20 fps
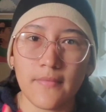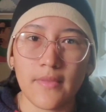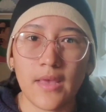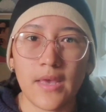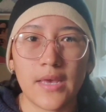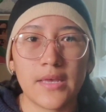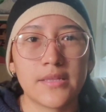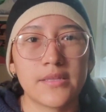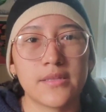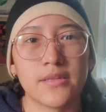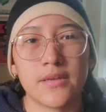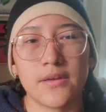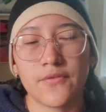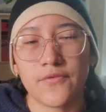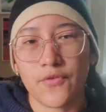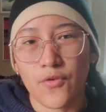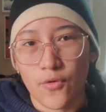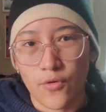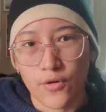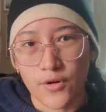And
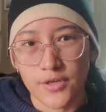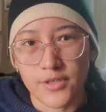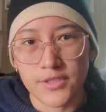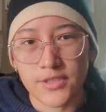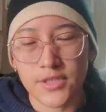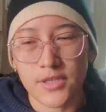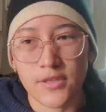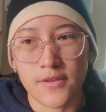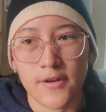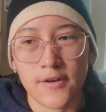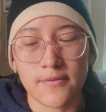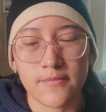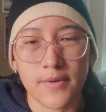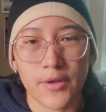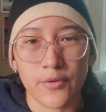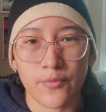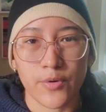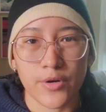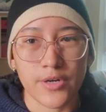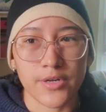of course, a lot of
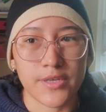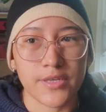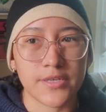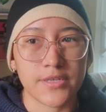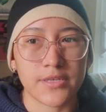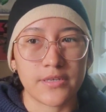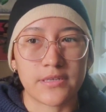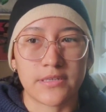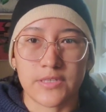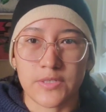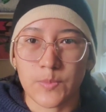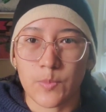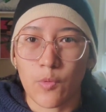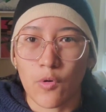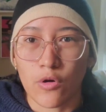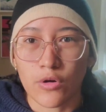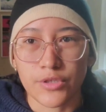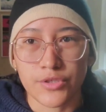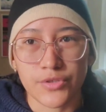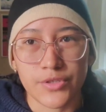my work is
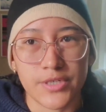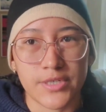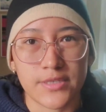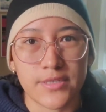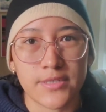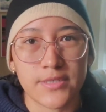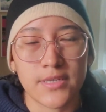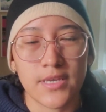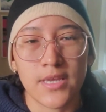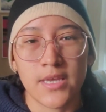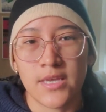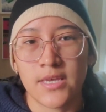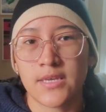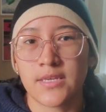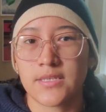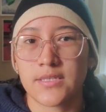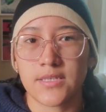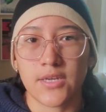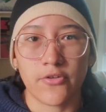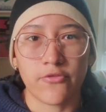portraits,
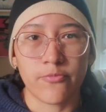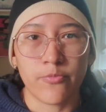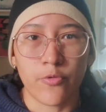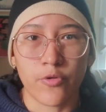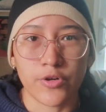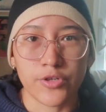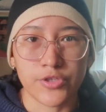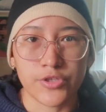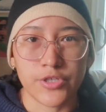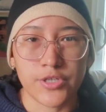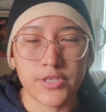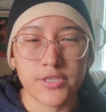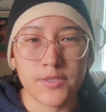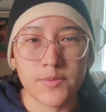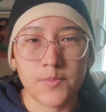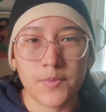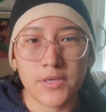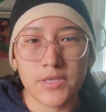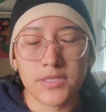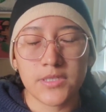self-portraits,
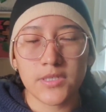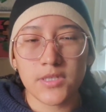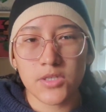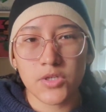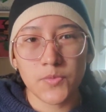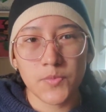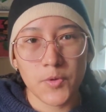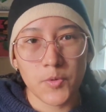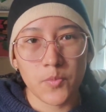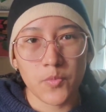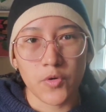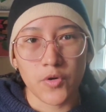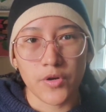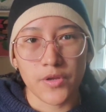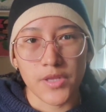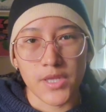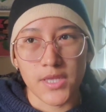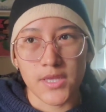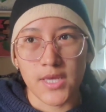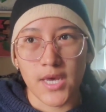but it's a little bit more
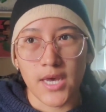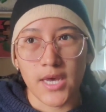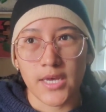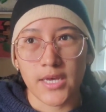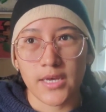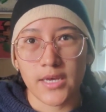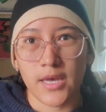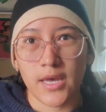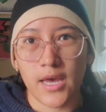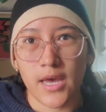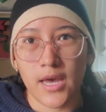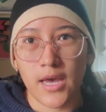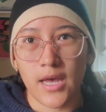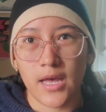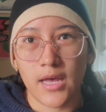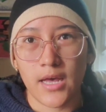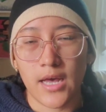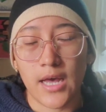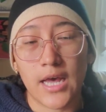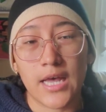than that.
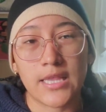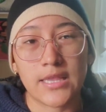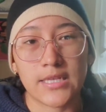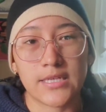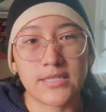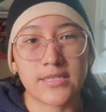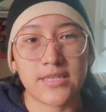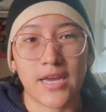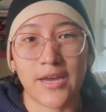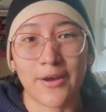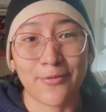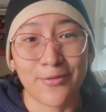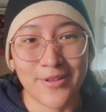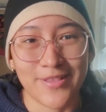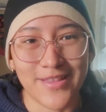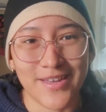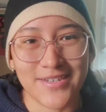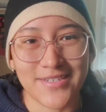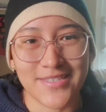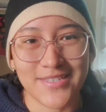At least I would
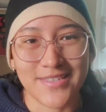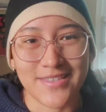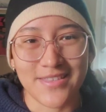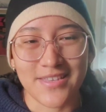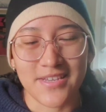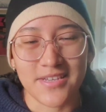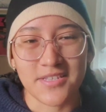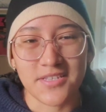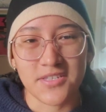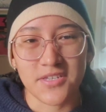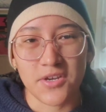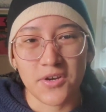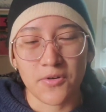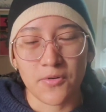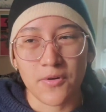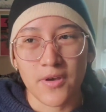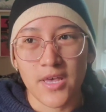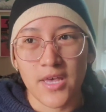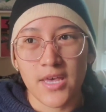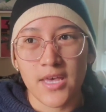like to think
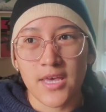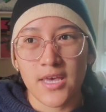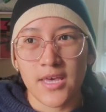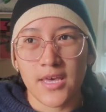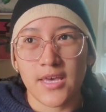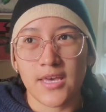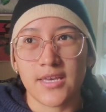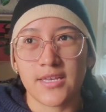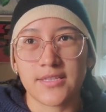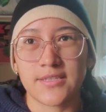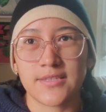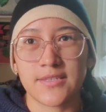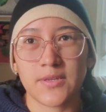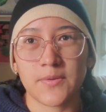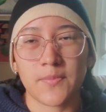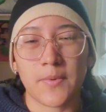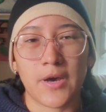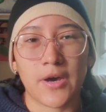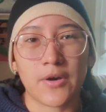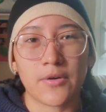so. It's
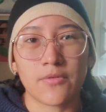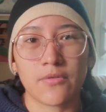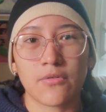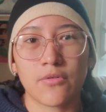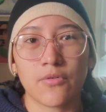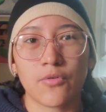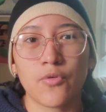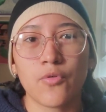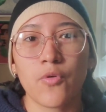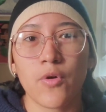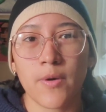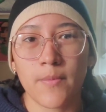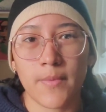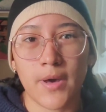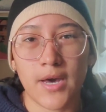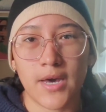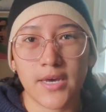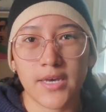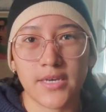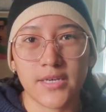about who am
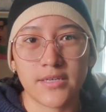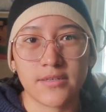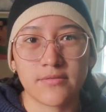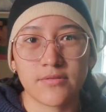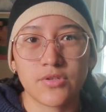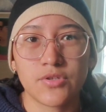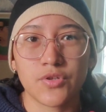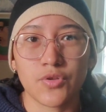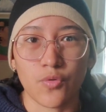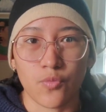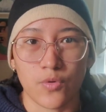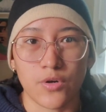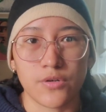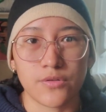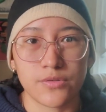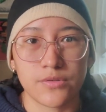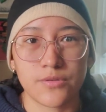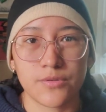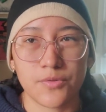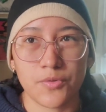I to the
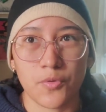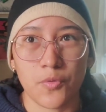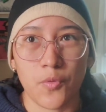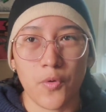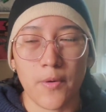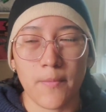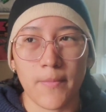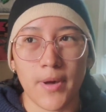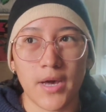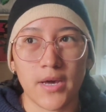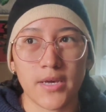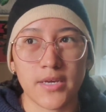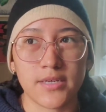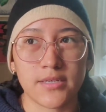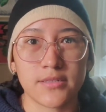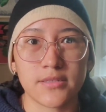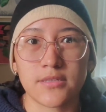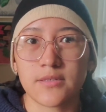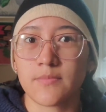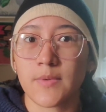world? Who am
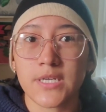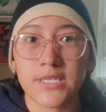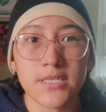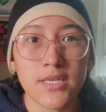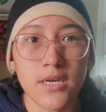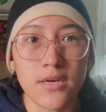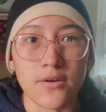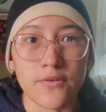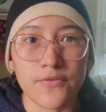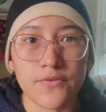I to myself?